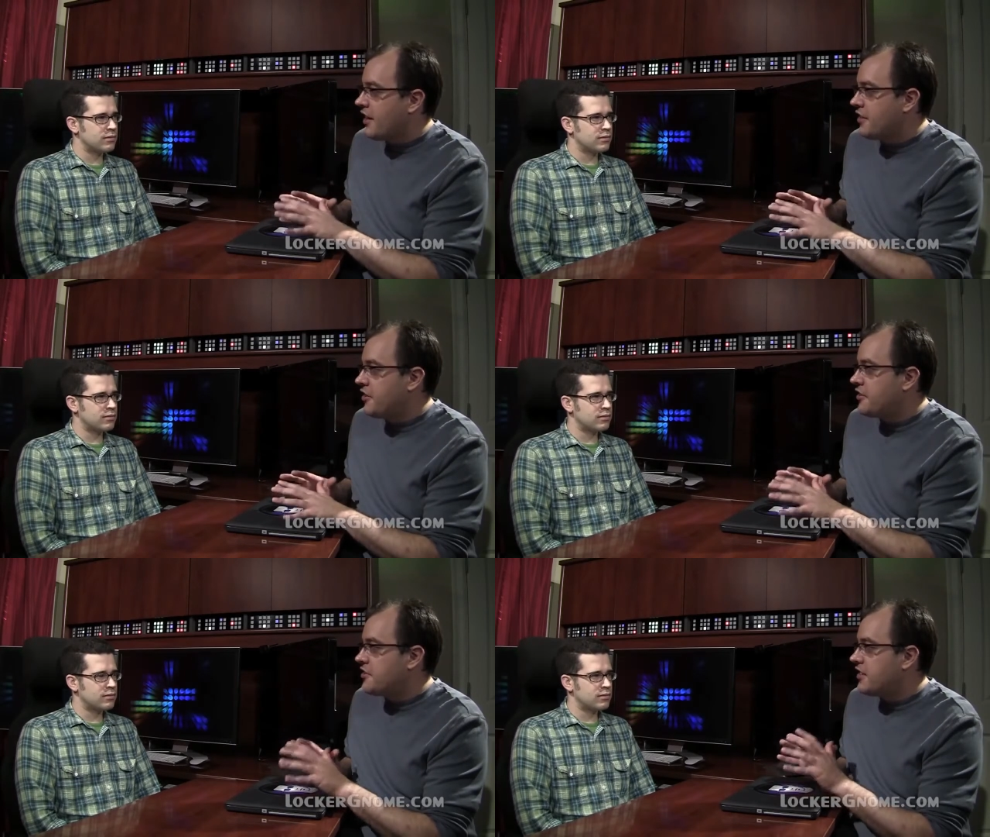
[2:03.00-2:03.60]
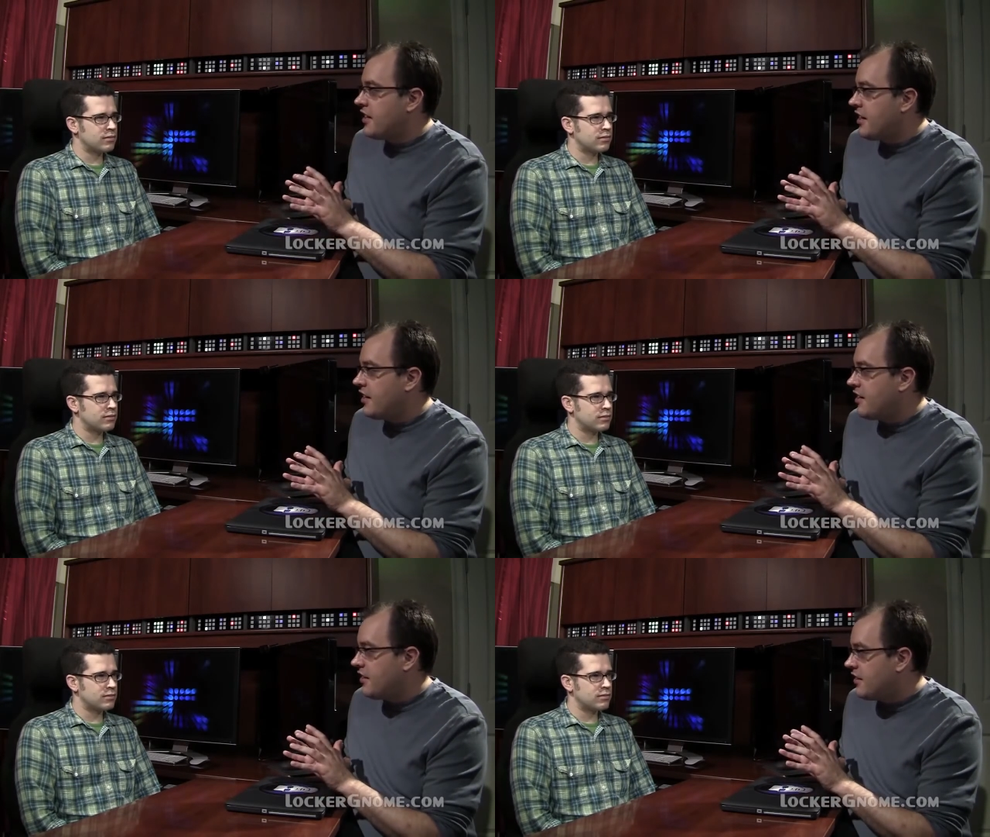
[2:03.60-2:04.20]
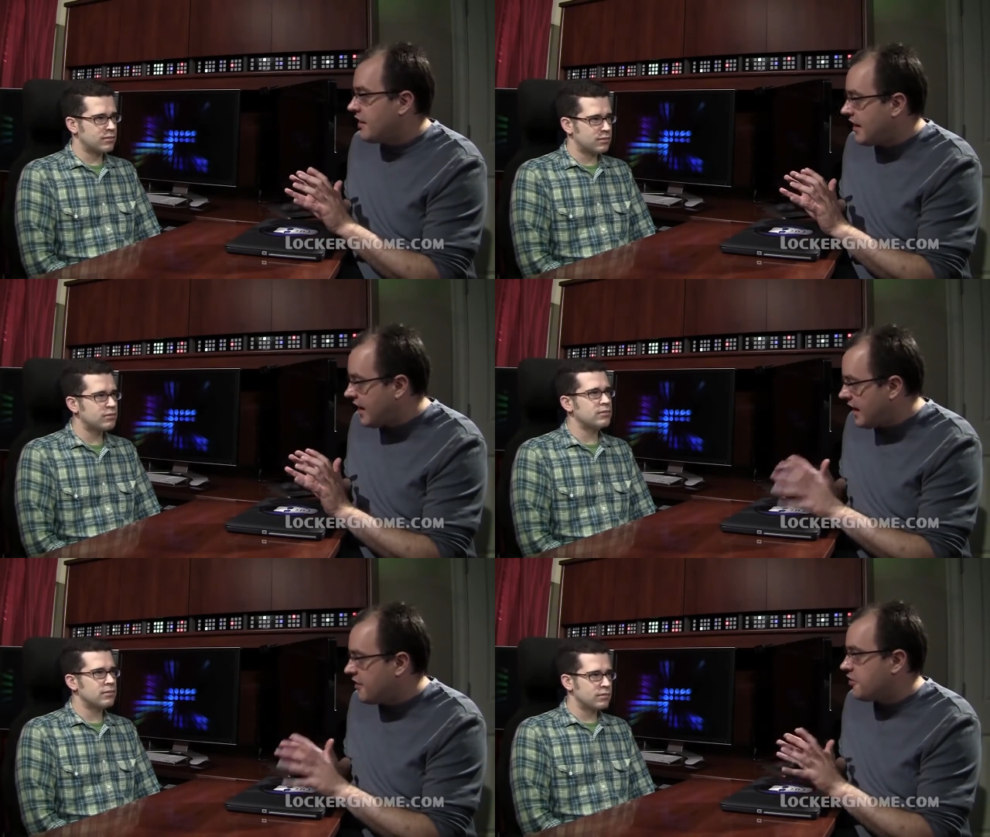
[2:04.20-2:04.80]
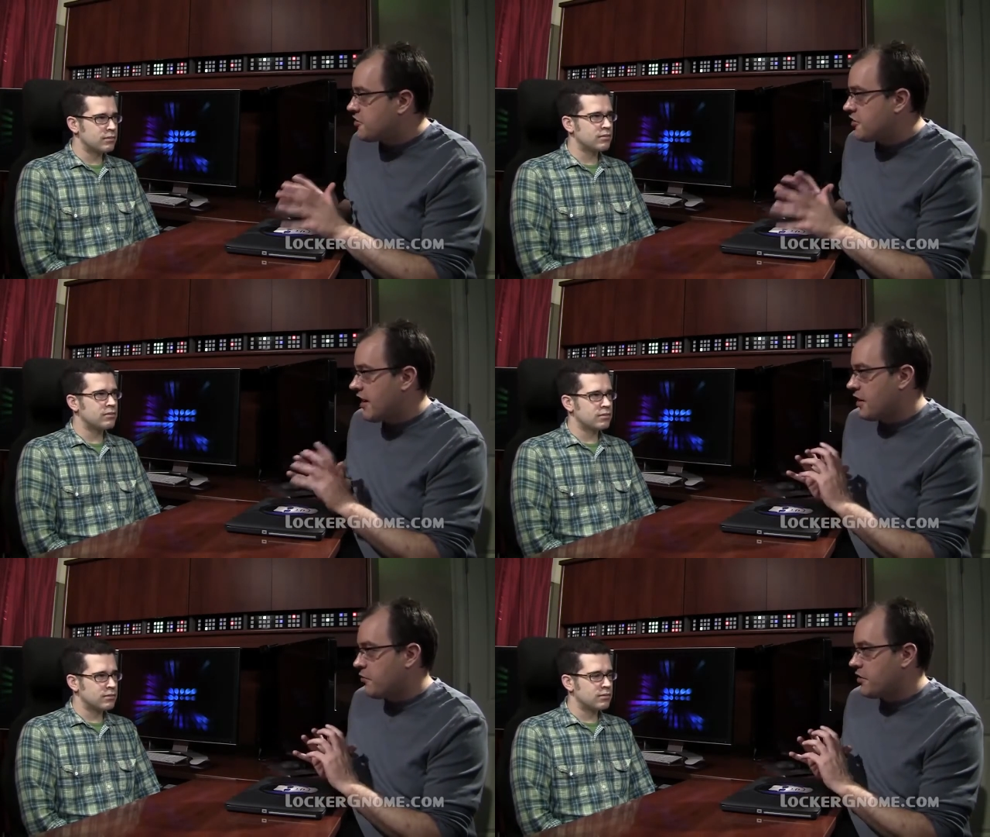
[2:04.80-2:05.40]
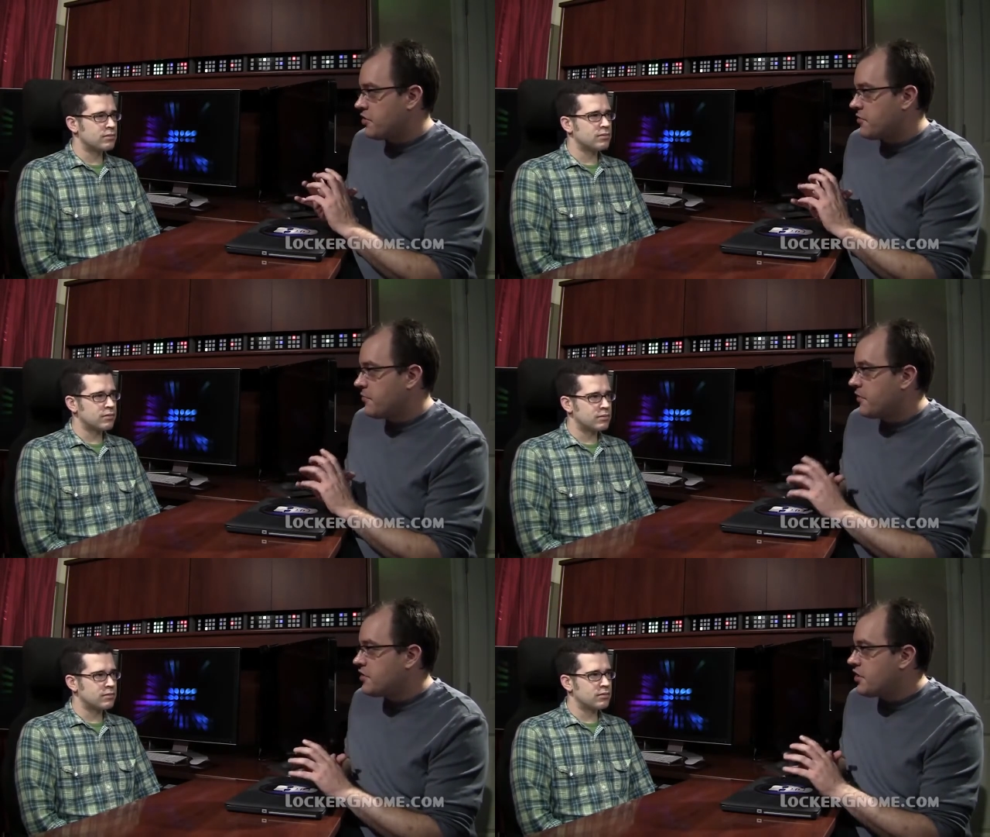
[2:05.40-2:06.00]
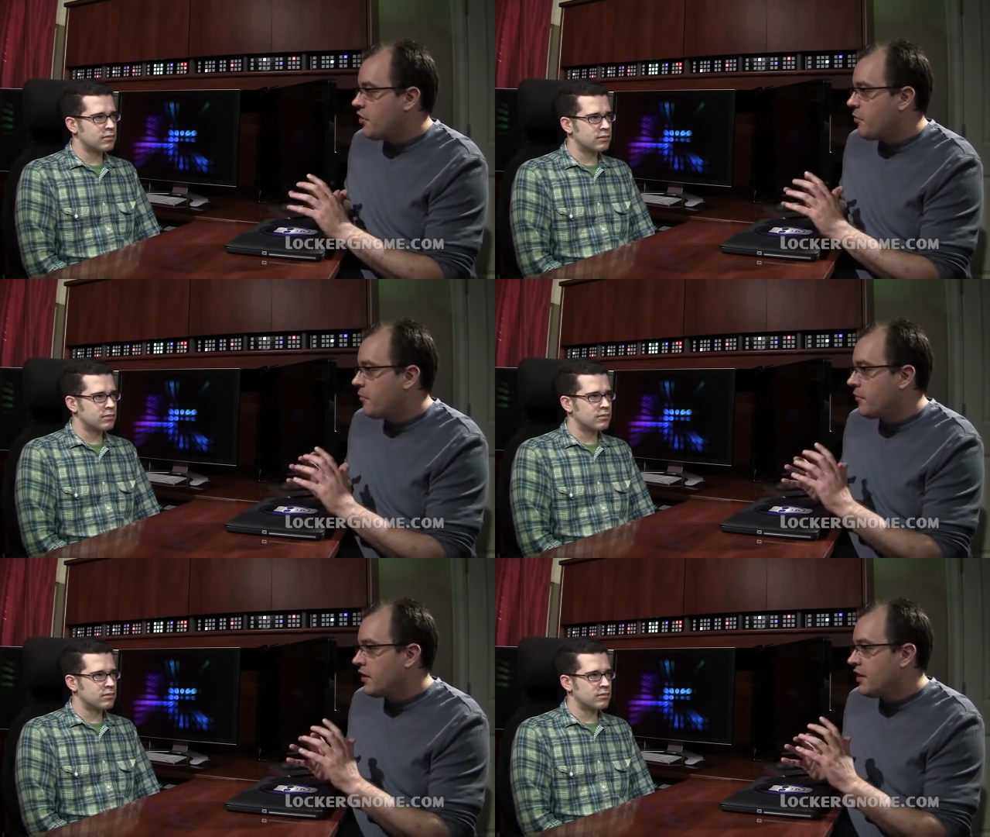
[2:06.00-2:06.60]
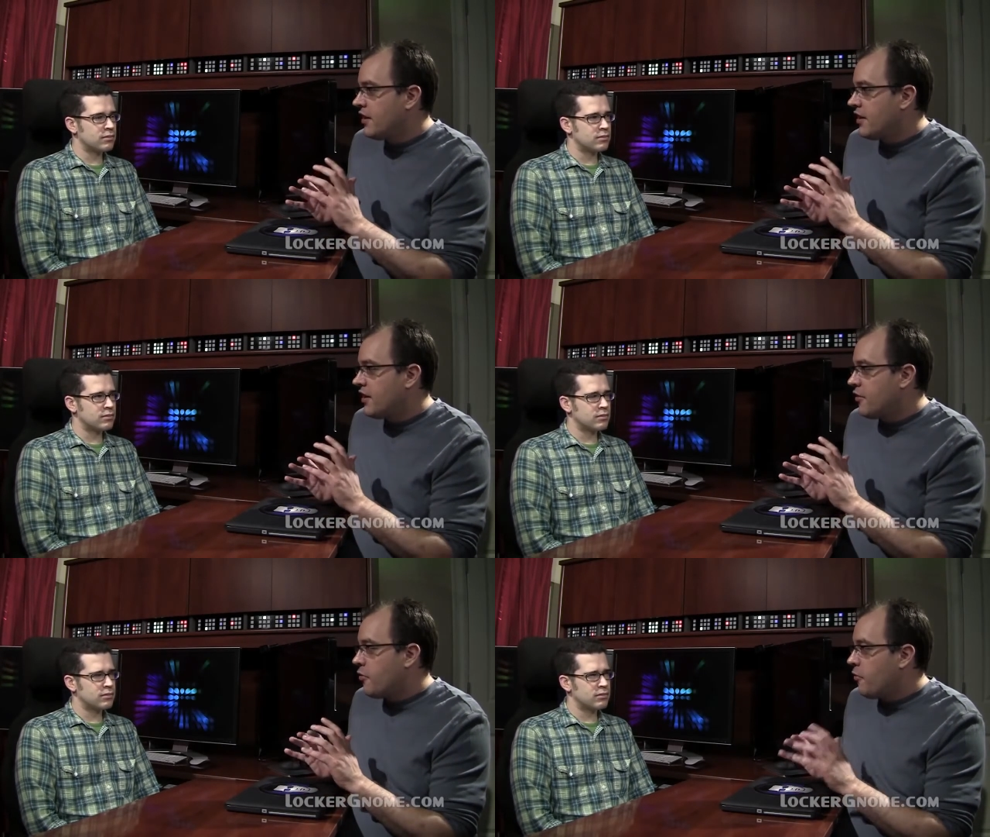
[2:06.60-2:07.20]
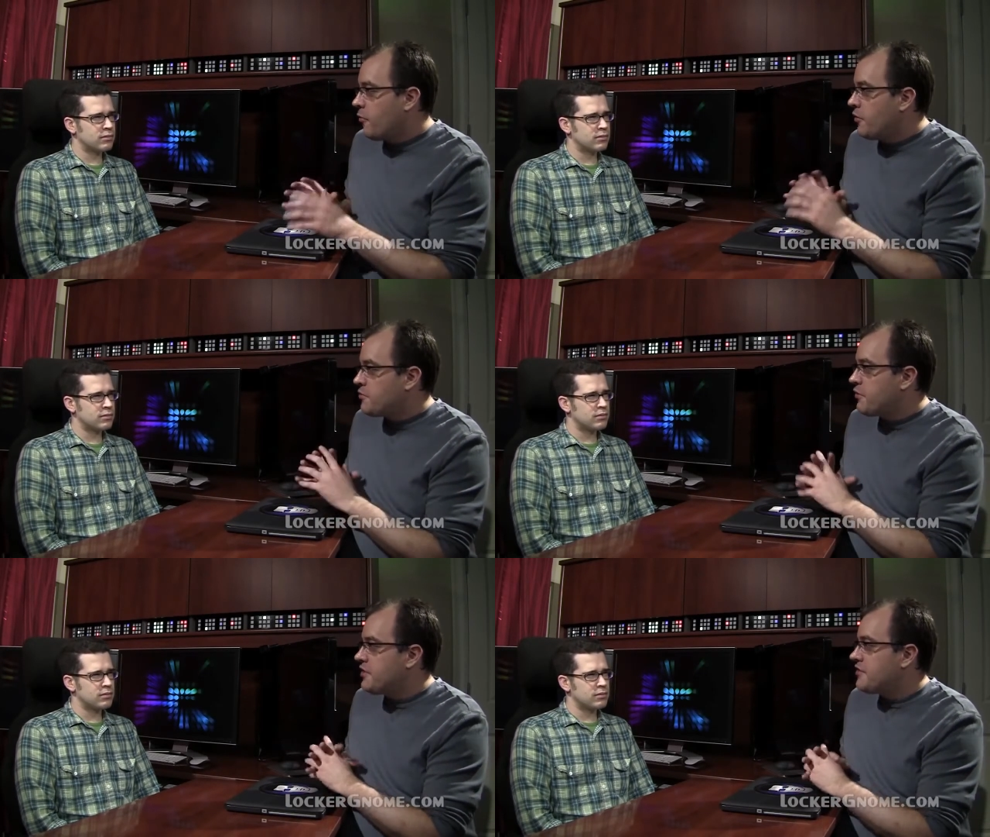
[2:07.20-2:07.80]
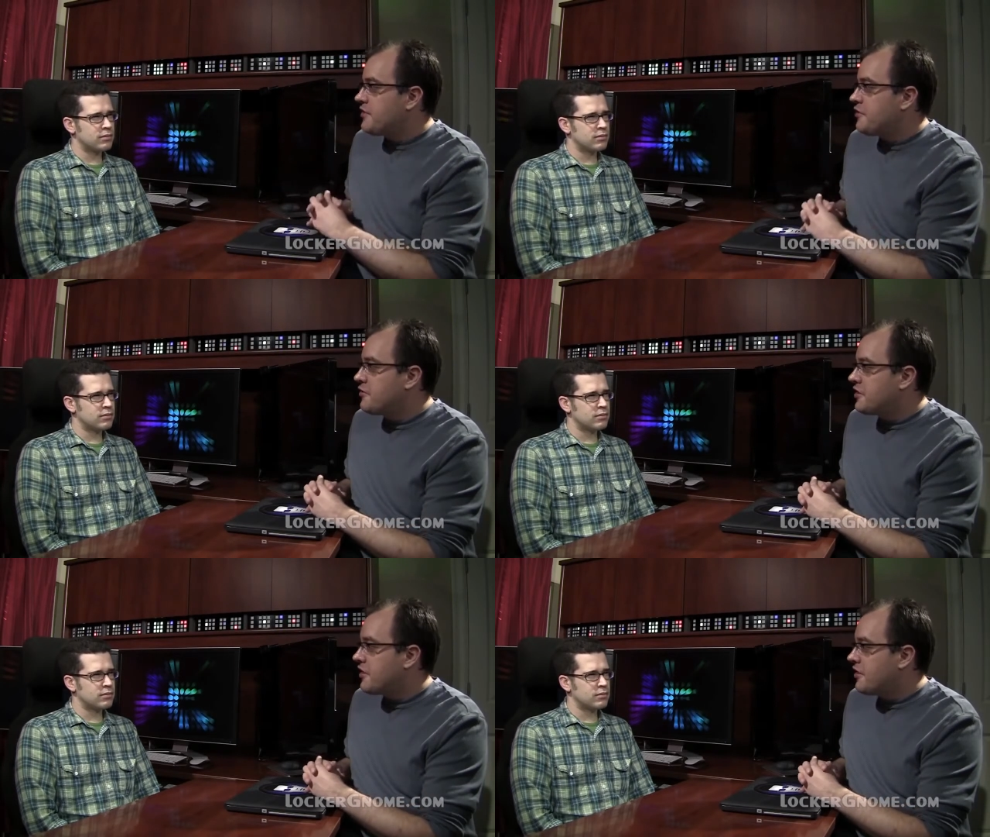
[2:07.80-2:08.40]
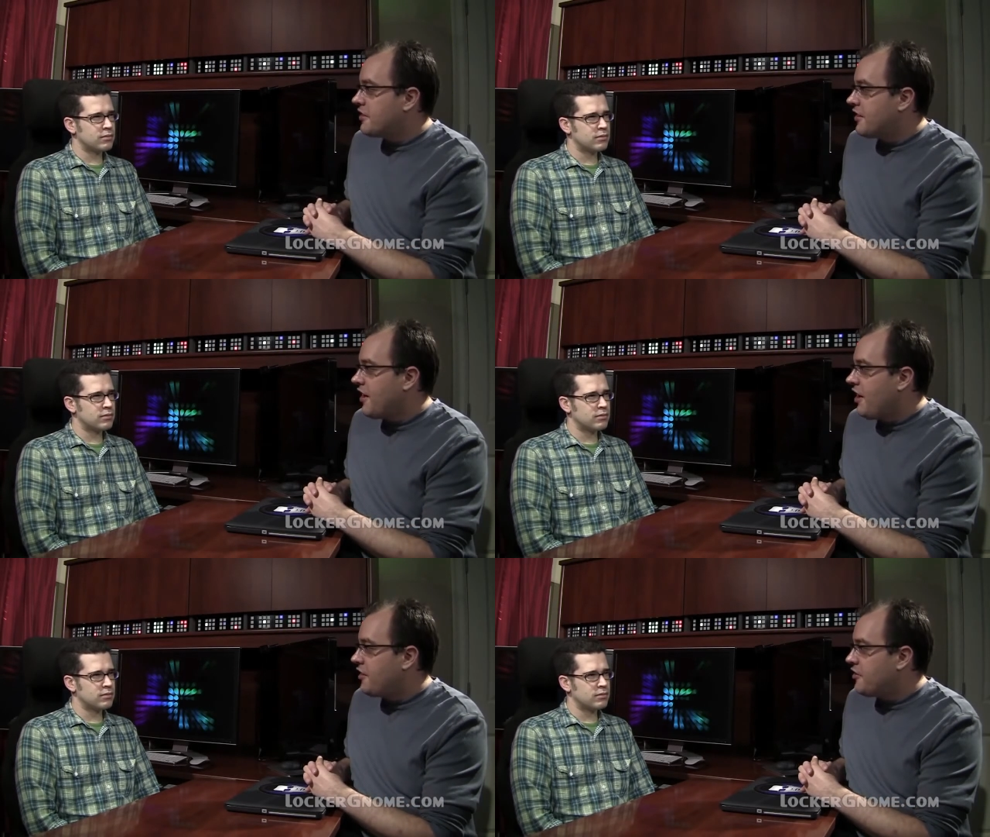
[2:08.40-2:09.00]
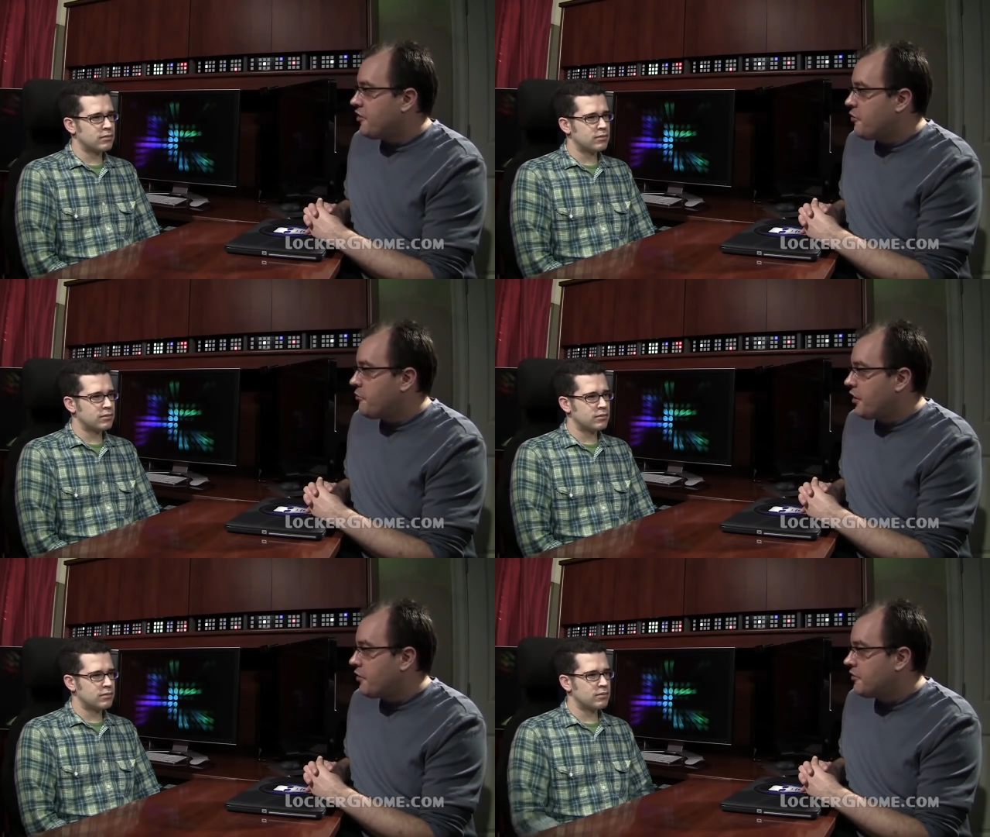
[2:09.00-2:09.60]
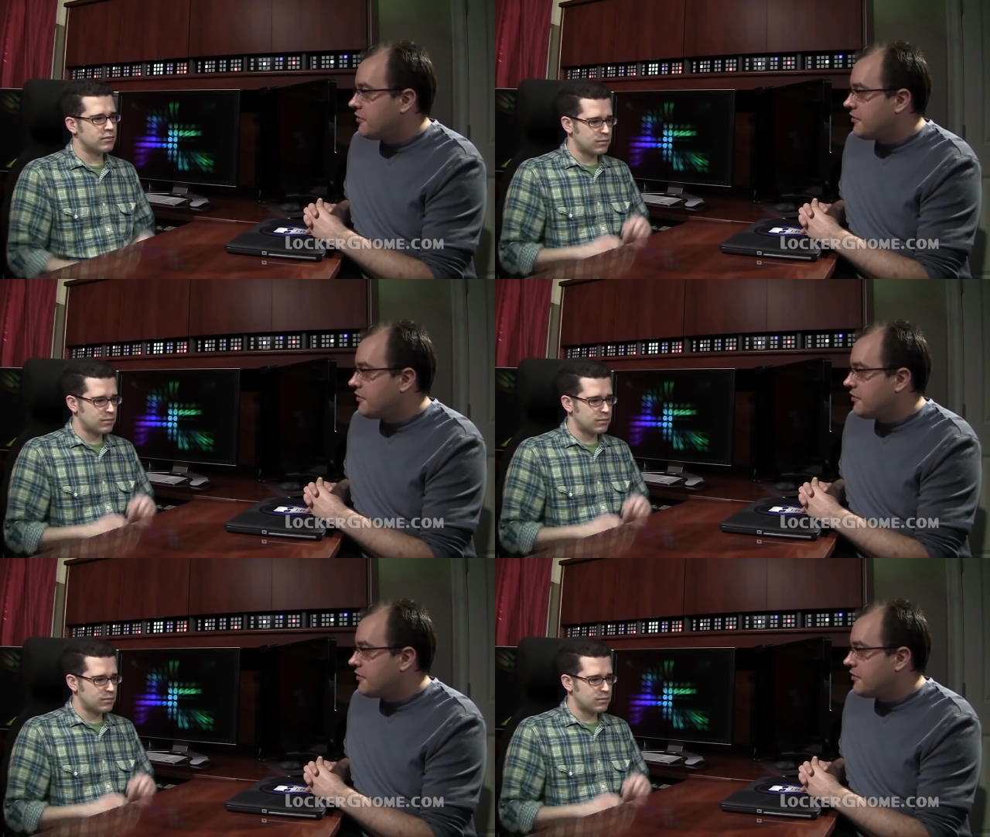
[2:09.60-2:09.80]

Speaker 1: letters in the English language. So, which ones of those are on your home row?